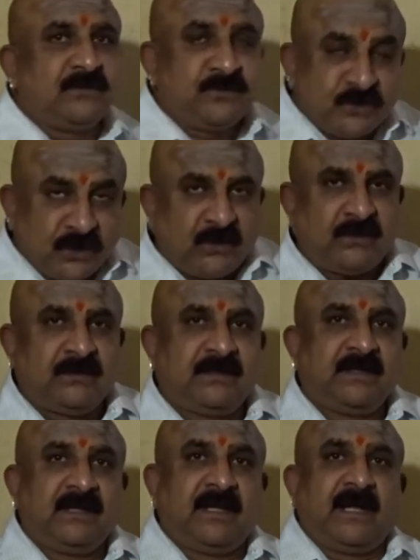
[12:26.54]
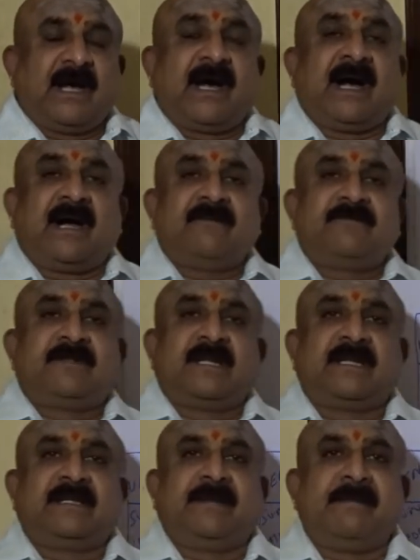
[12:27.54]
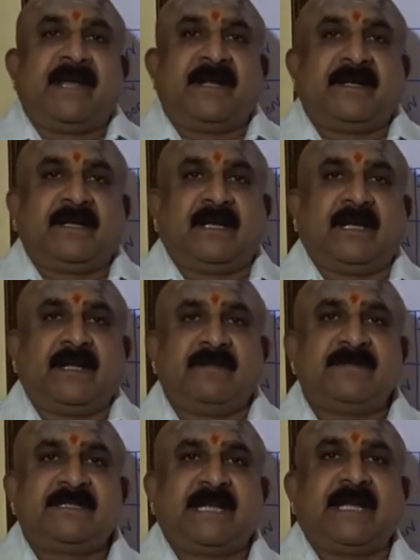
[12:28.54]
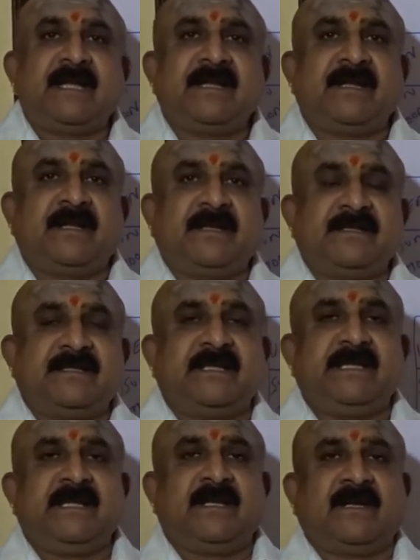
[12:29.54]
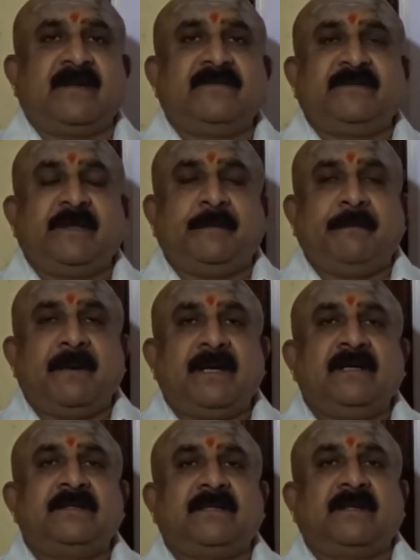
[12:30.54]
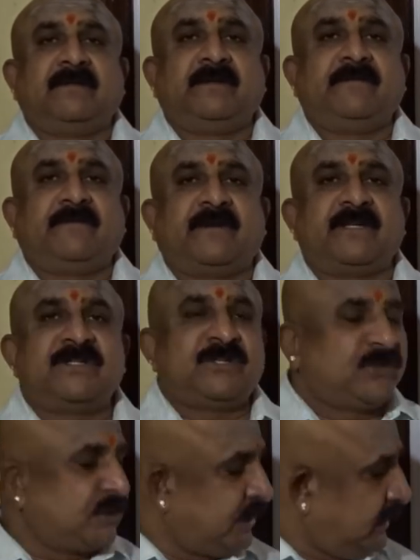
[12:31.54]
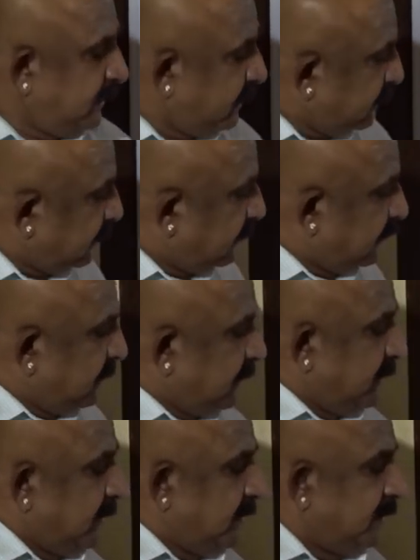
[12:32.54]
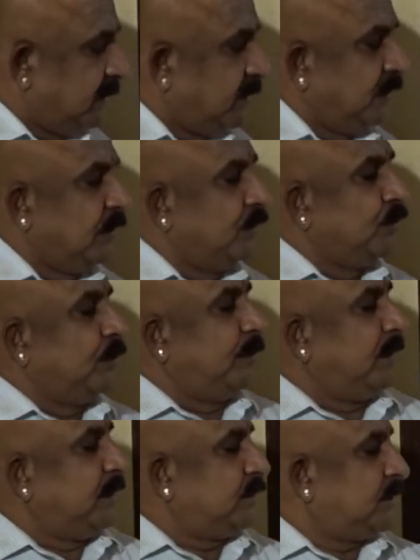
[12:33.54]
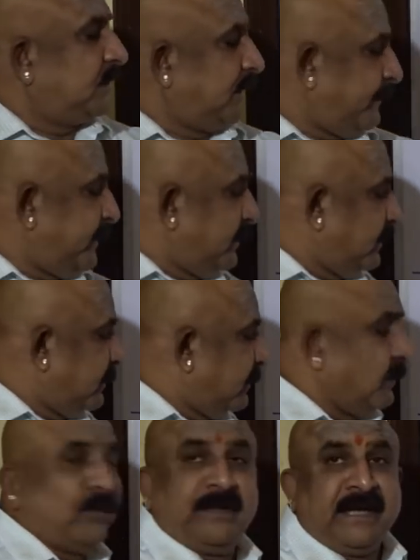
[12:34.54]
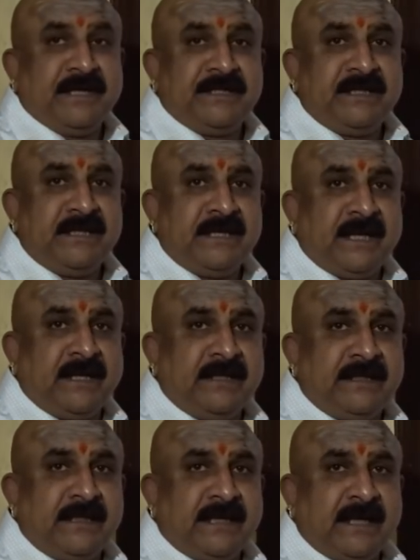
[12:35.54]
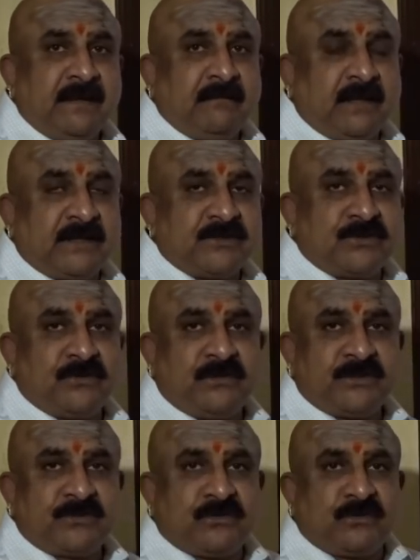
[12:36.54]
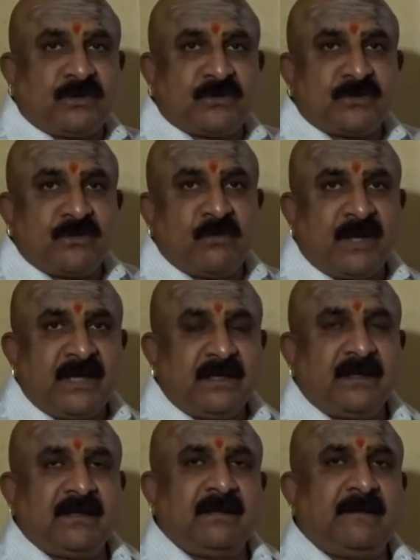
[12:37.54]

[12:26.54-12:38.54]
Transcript: So, after the marital life, second year is the year of the birth of the first child. 1999 plus 2 is 2001.